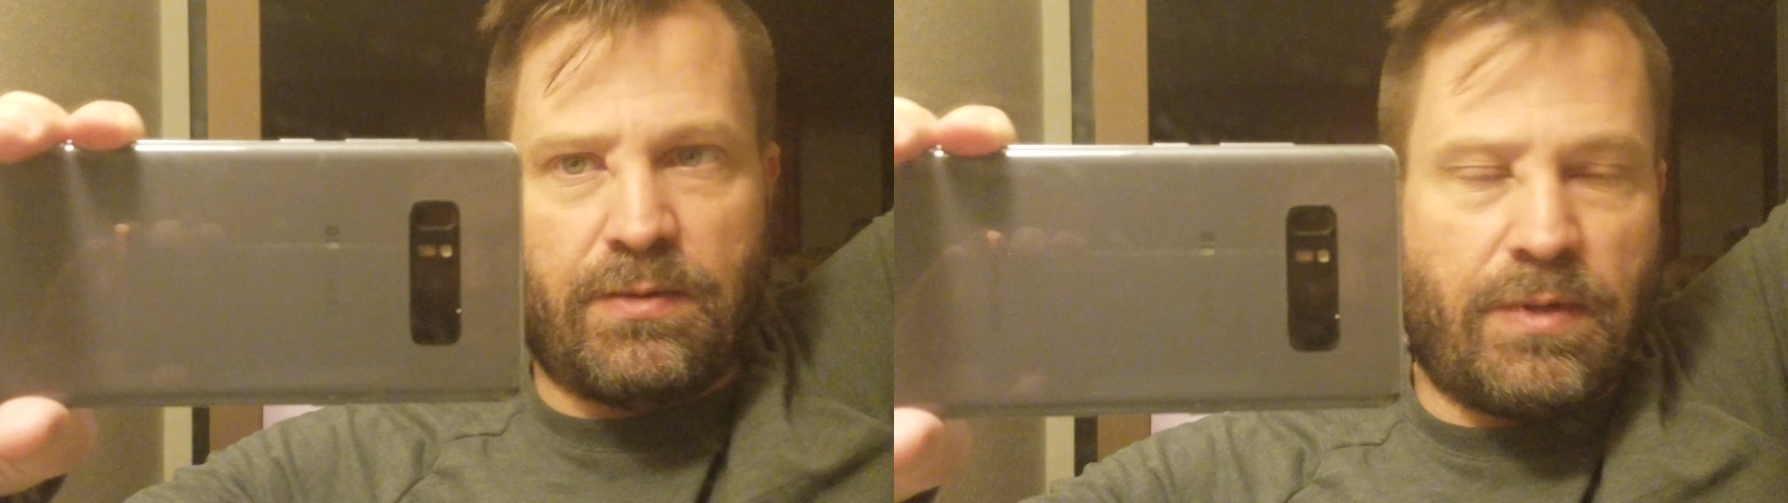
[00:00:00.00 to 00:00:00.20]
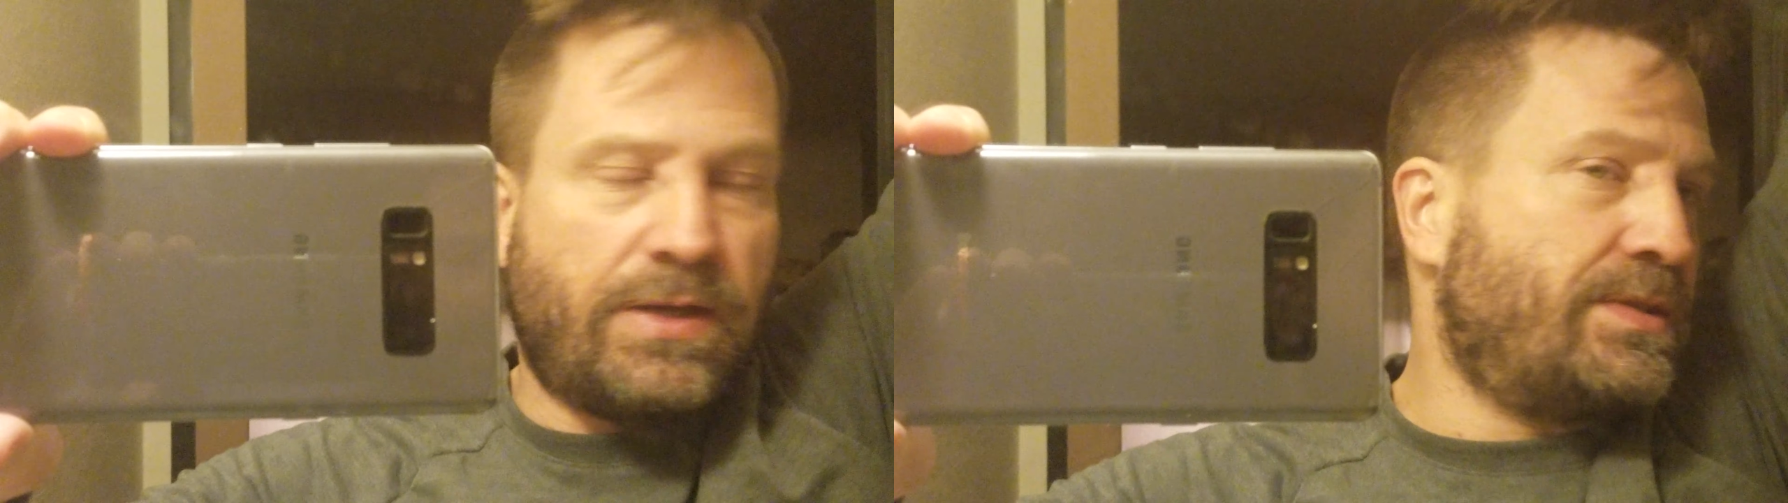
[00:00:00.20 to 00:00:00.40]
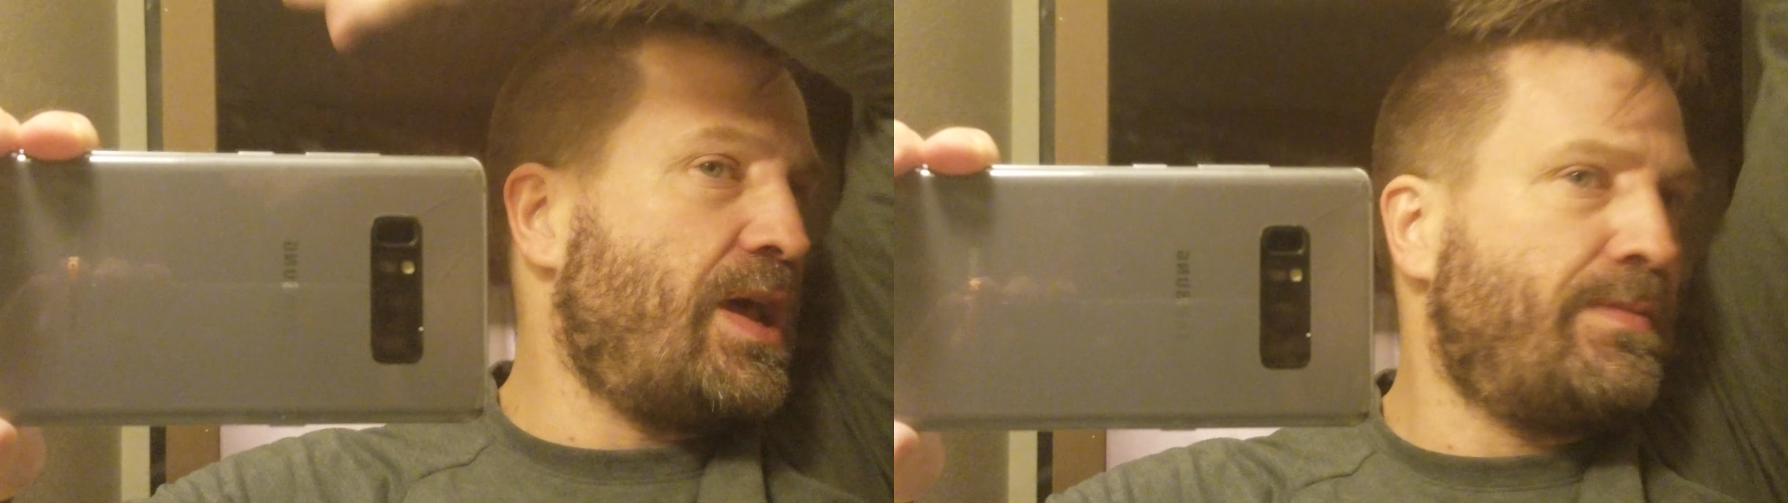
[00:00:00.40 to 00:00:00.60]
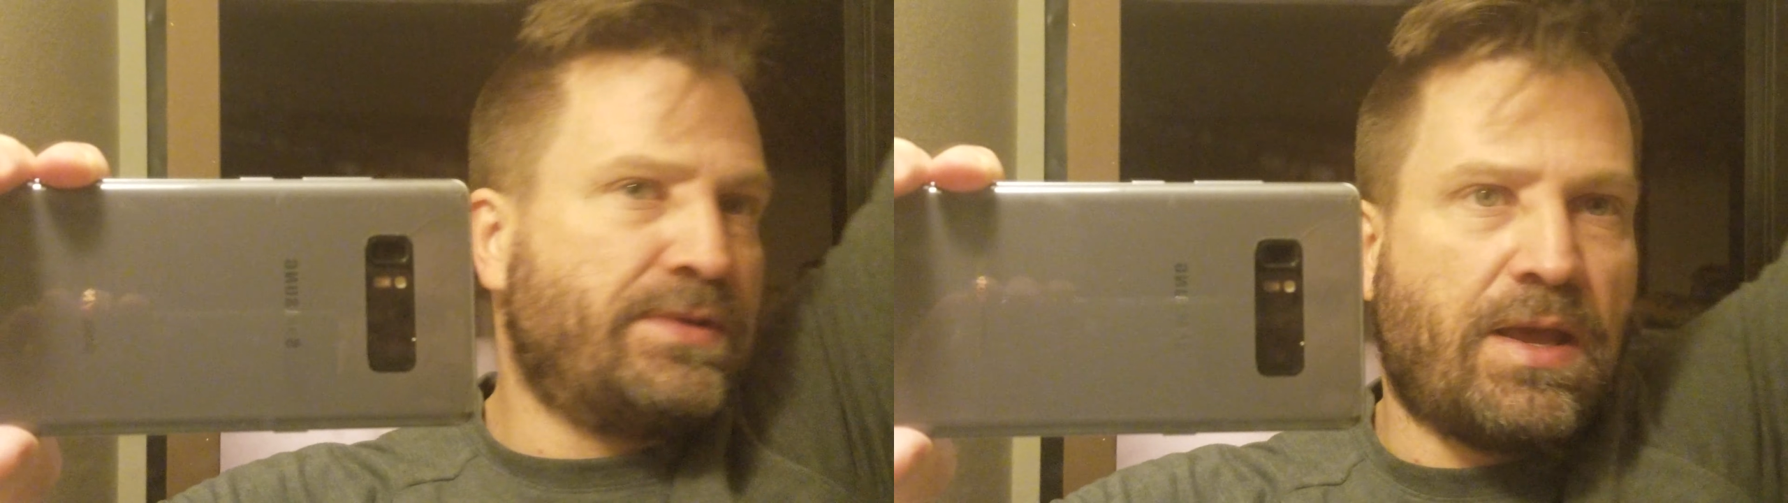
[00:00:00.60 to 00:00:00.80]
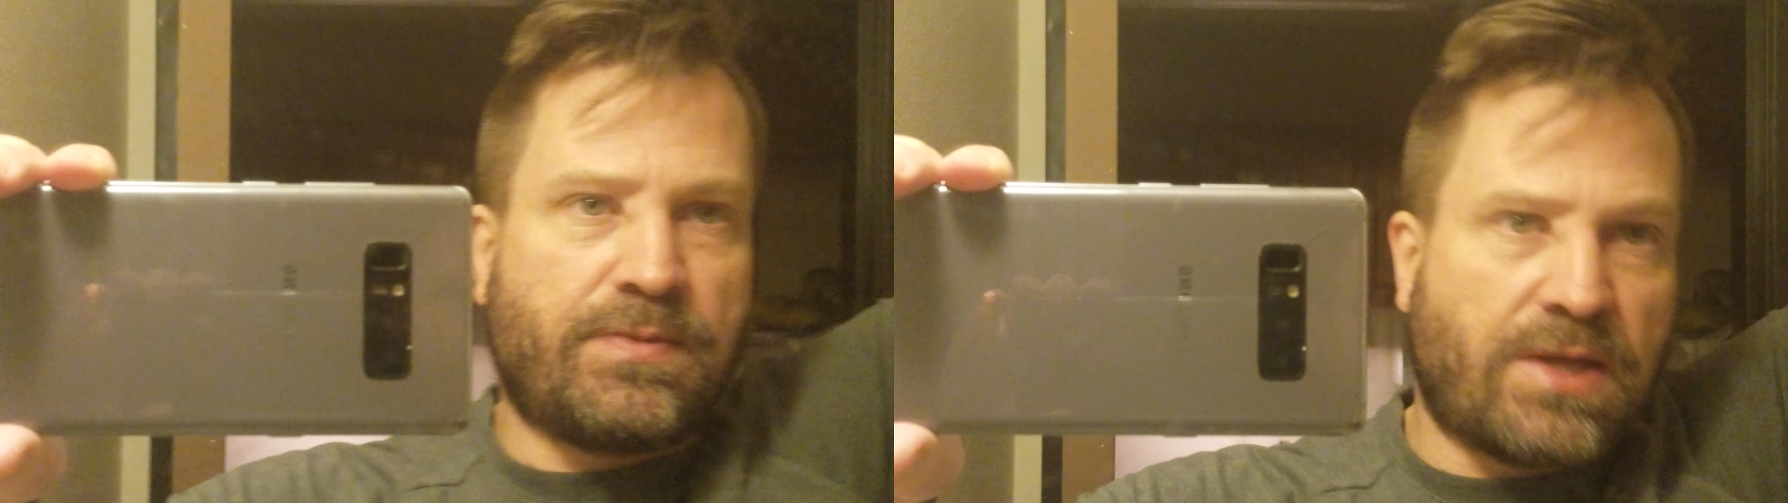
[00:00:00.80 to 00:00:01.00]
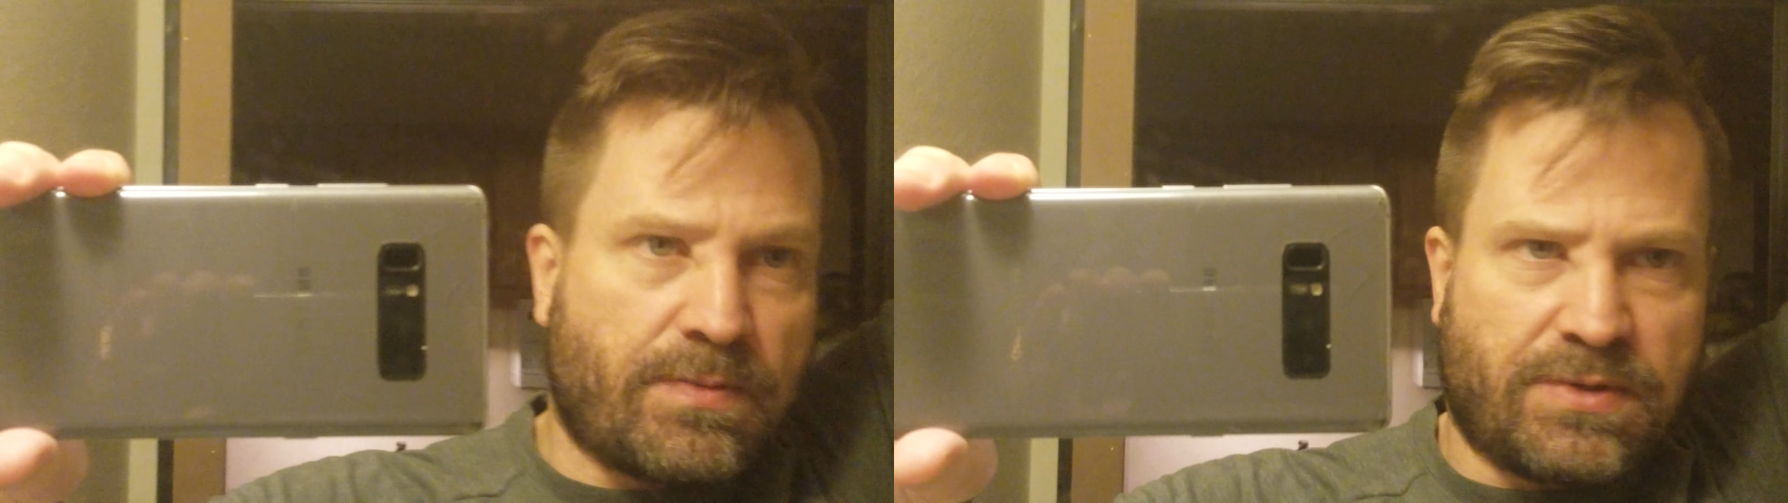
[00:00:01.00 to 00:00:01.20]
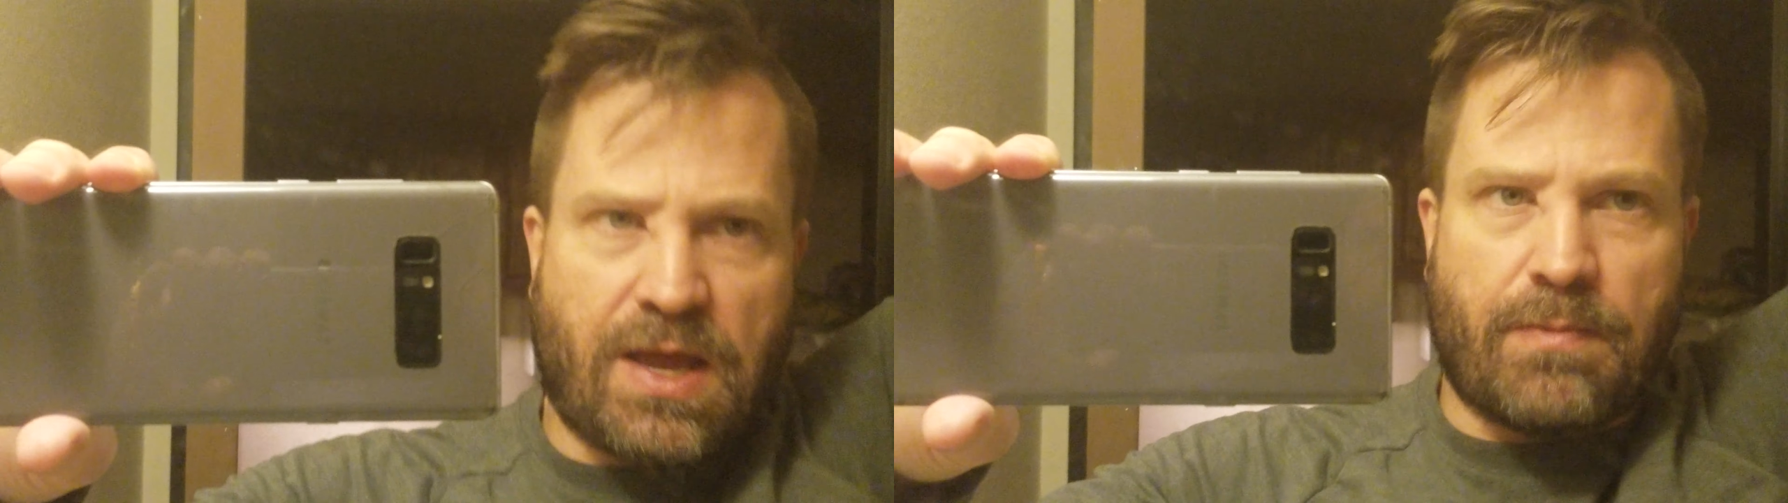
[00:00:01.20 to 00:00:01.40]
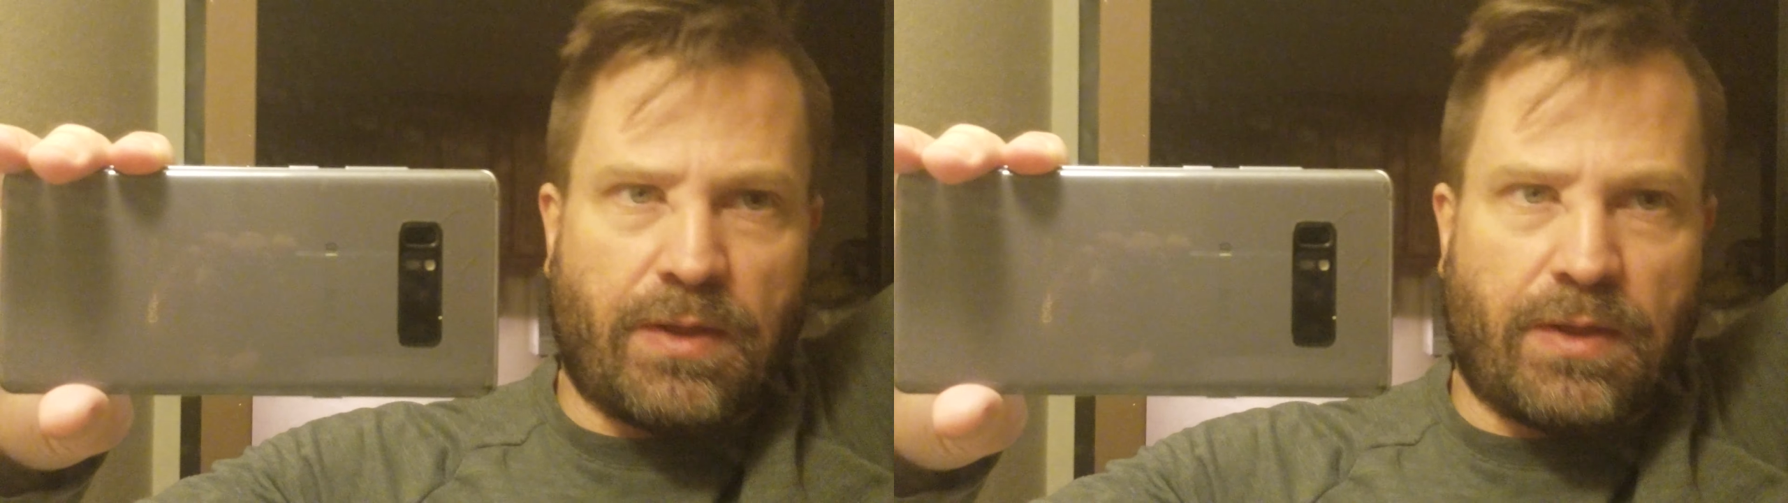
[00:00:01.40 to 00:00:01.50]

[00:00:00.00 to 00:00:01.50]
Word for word: I'm like stop, stop, stop, stop.